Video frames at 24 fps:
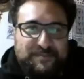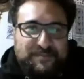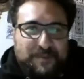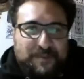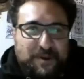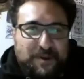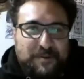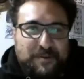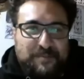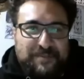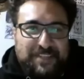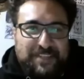
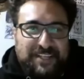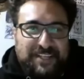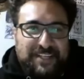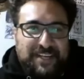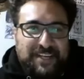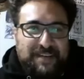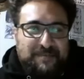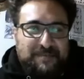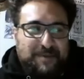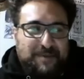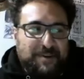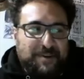poems that
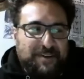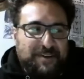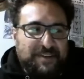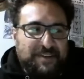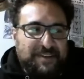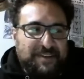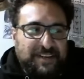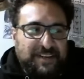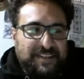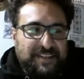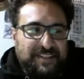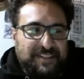come out
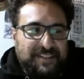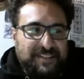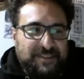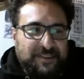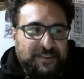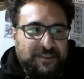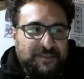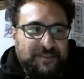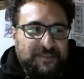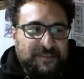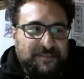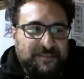and sort
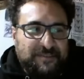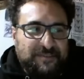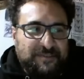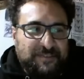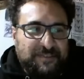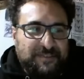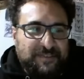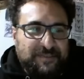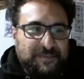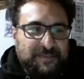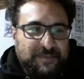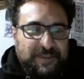of
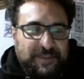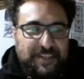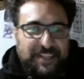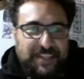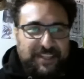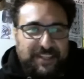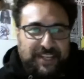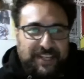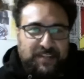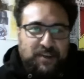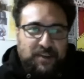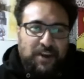
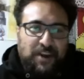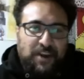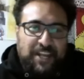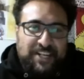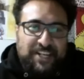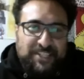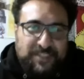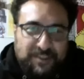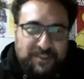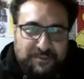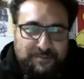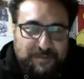within that
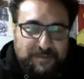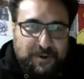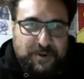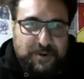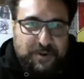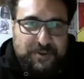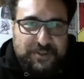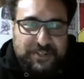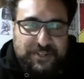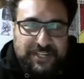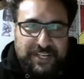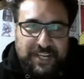collection of
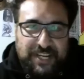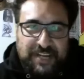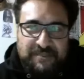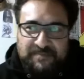poetry.